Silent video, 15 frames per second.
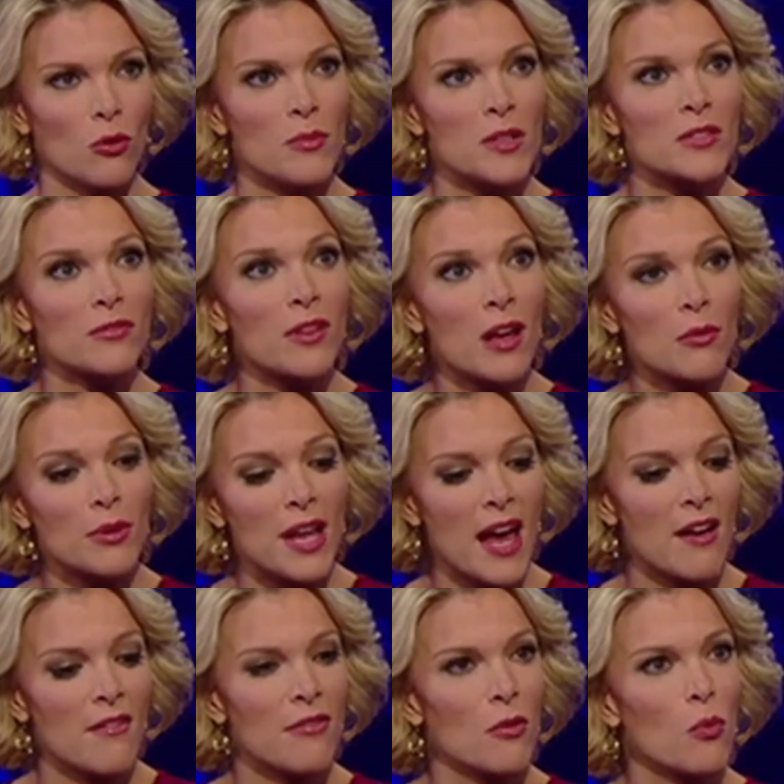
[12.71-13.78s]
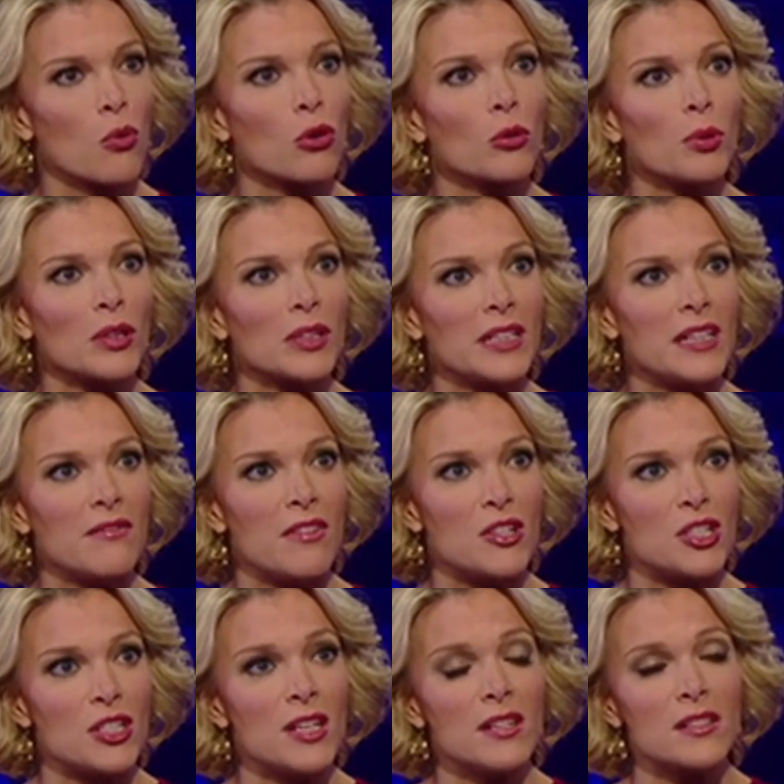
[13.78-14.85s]
Miz Fluke would have the world believe that
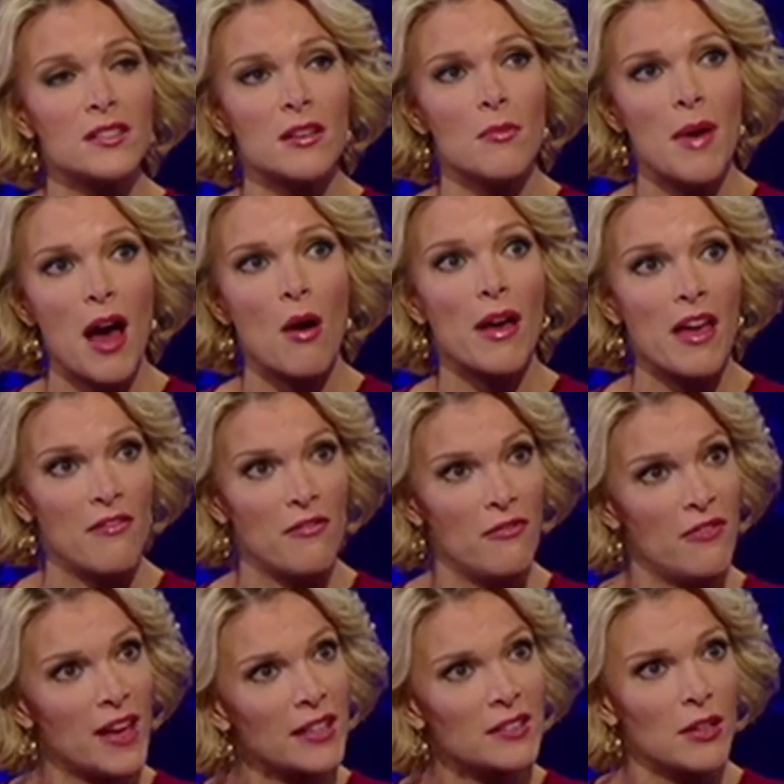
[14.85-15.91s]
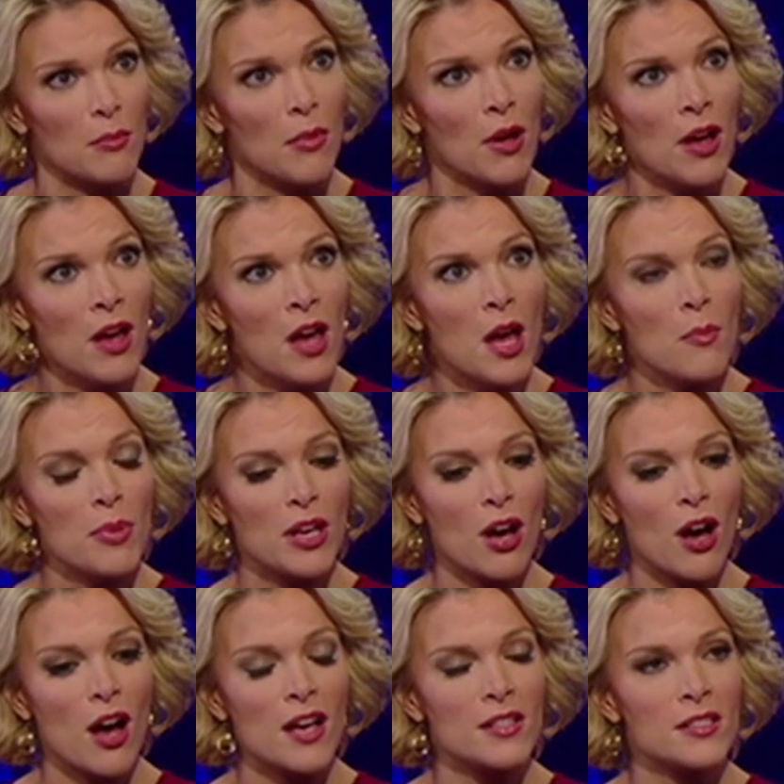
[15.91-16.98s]
she is somehow a victim
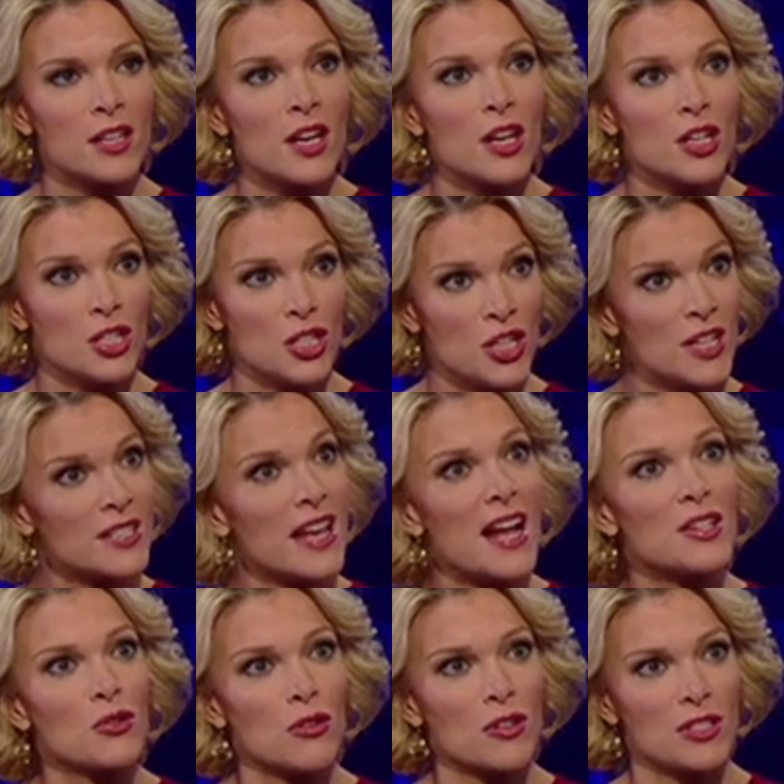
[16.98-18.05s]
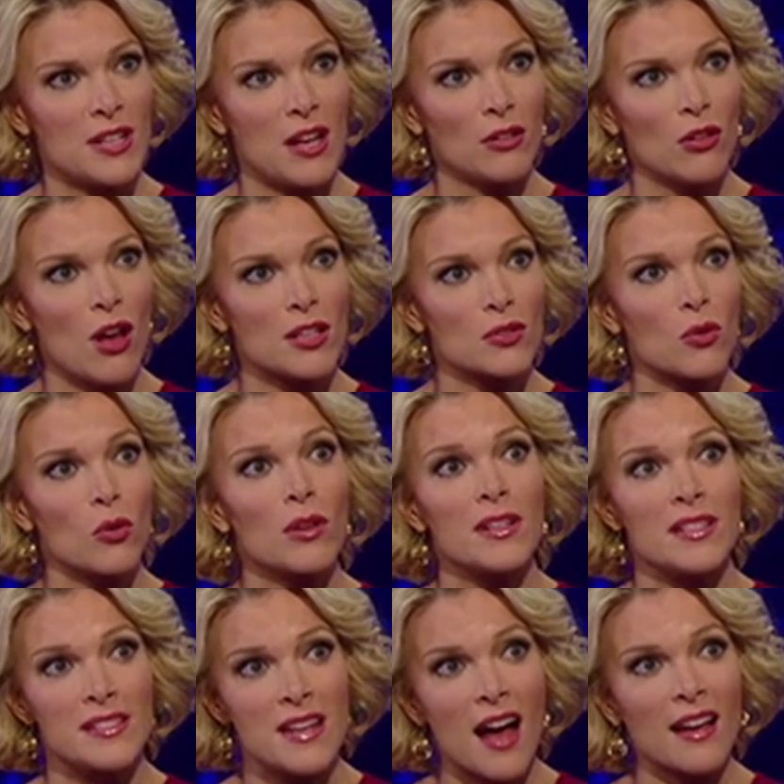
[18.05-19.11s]
because she is at Georgetown Law School and
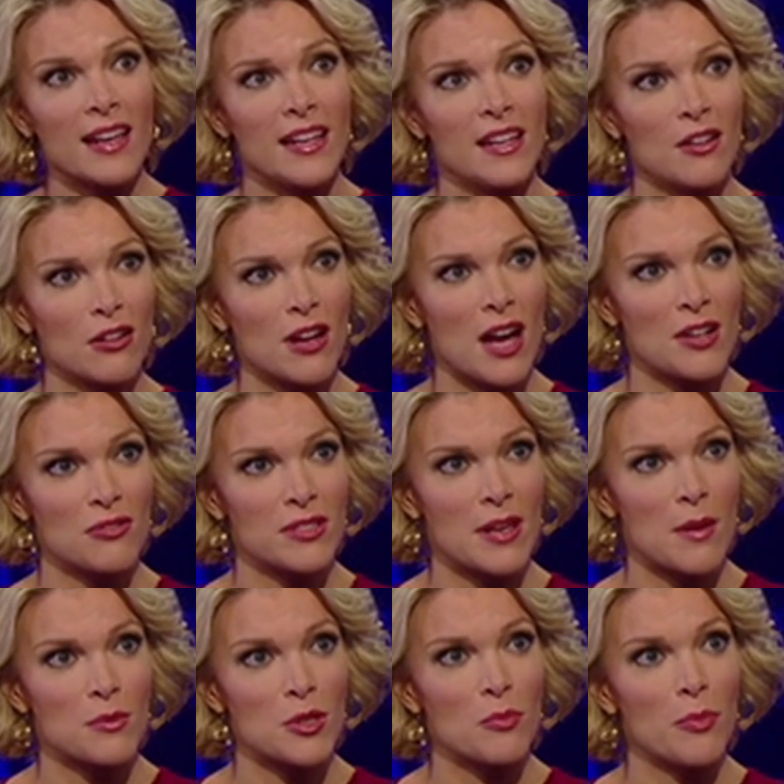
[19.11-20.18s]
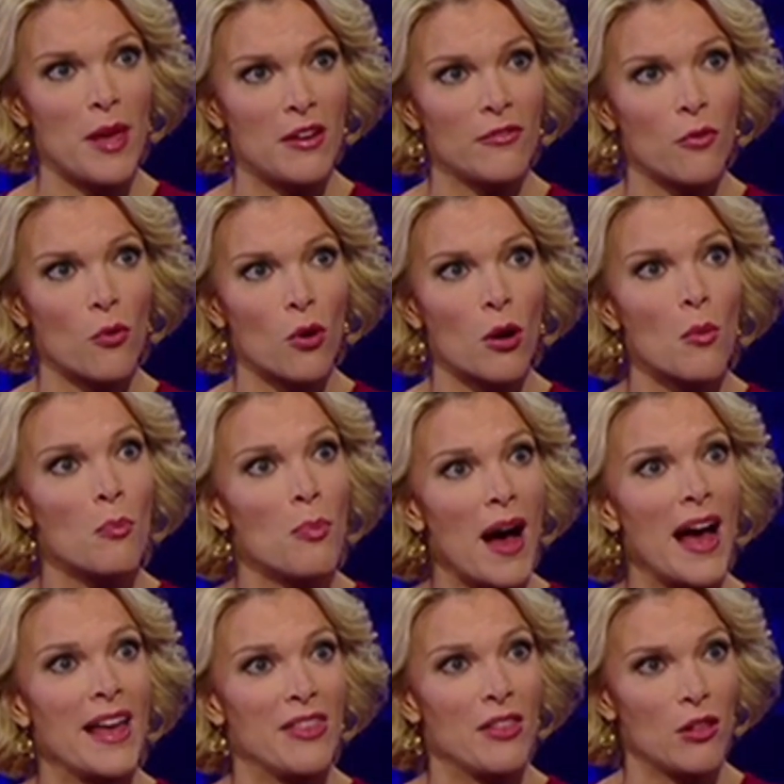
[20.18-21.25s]
is not getting her contraception paid for
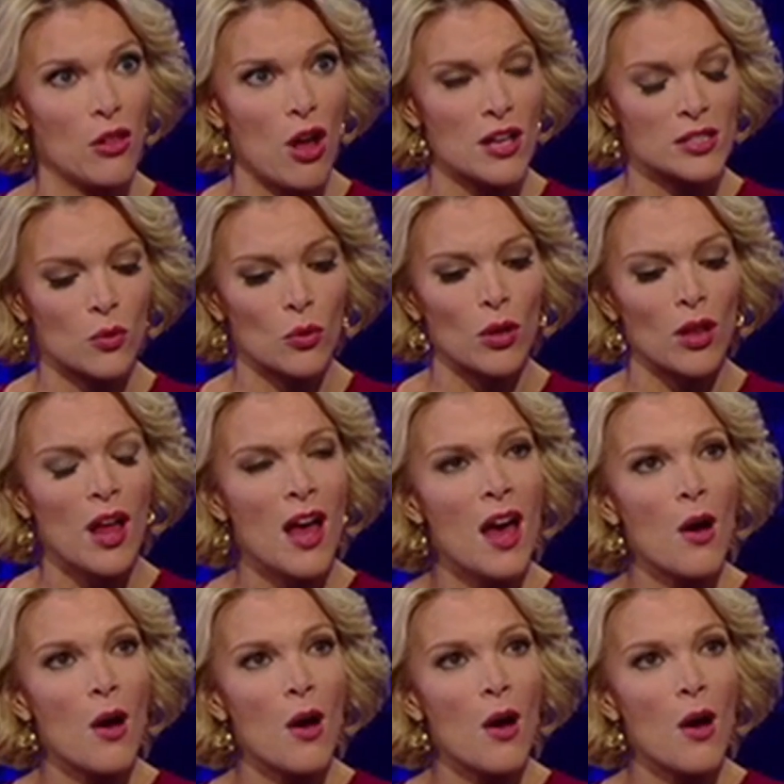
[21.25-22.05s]
by the law school.